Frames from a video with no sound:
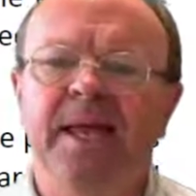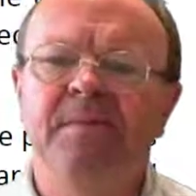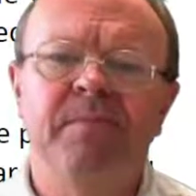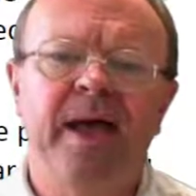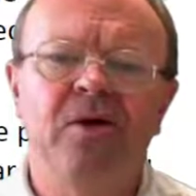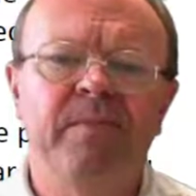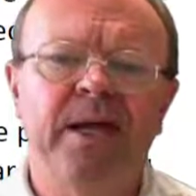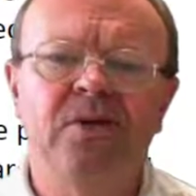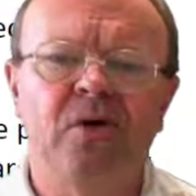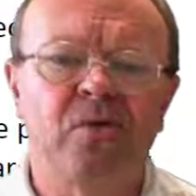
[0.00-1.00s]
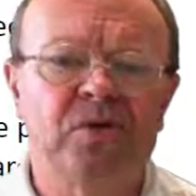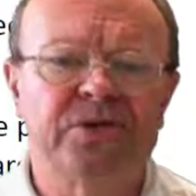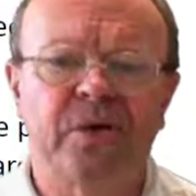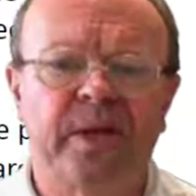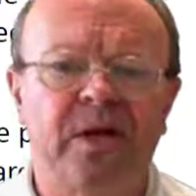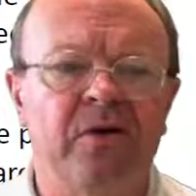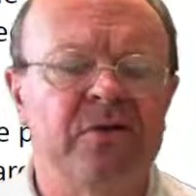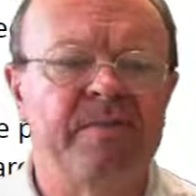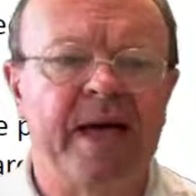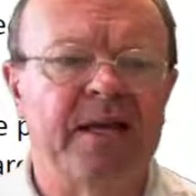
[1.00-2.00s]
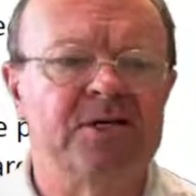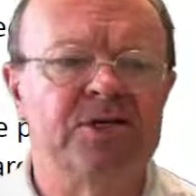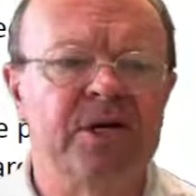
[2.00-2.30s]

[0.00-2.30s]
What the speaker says: It may or may not also include the balance